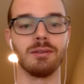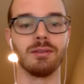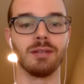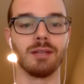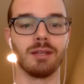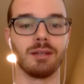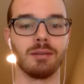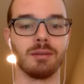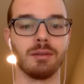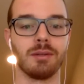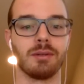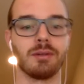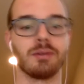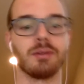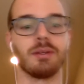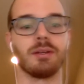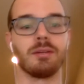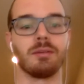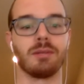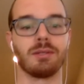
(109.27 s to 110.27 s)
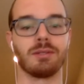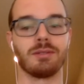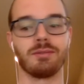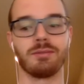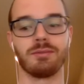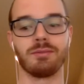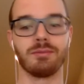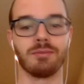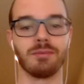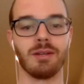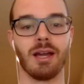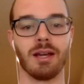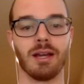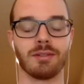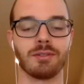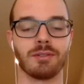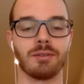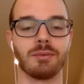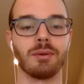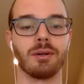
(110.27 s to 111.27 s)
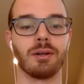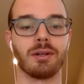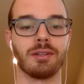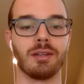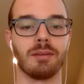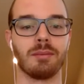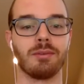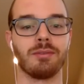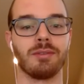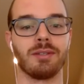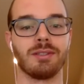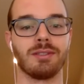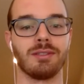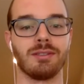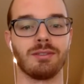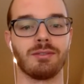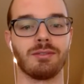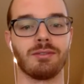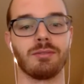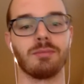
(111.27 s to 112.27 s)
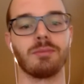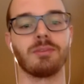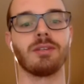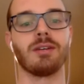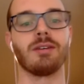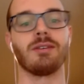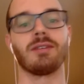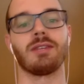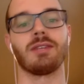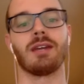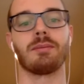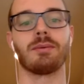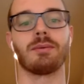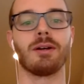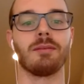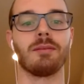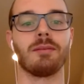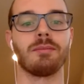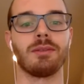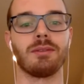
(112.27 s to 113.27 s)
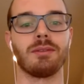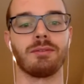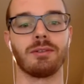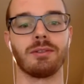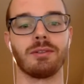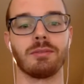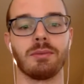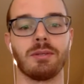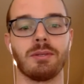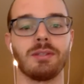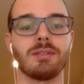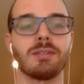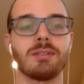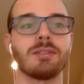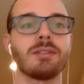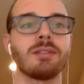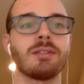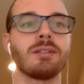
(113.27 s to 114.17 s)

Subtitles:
like we don't create a bunch of extra work that prevents us from solving that problem in the first place.